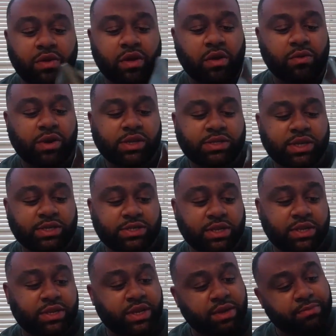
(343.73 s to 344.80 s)
I want to say it's a
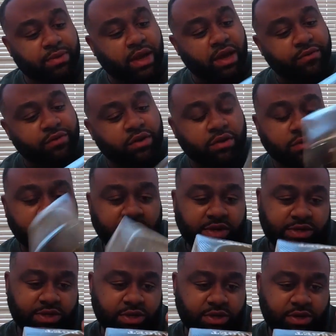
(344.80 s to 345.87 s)
deep diver. I want
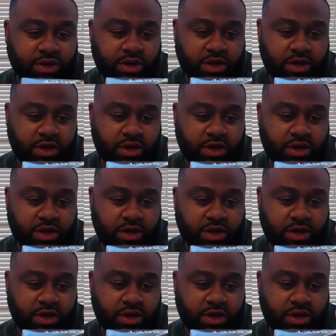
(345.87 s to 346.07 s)
to see.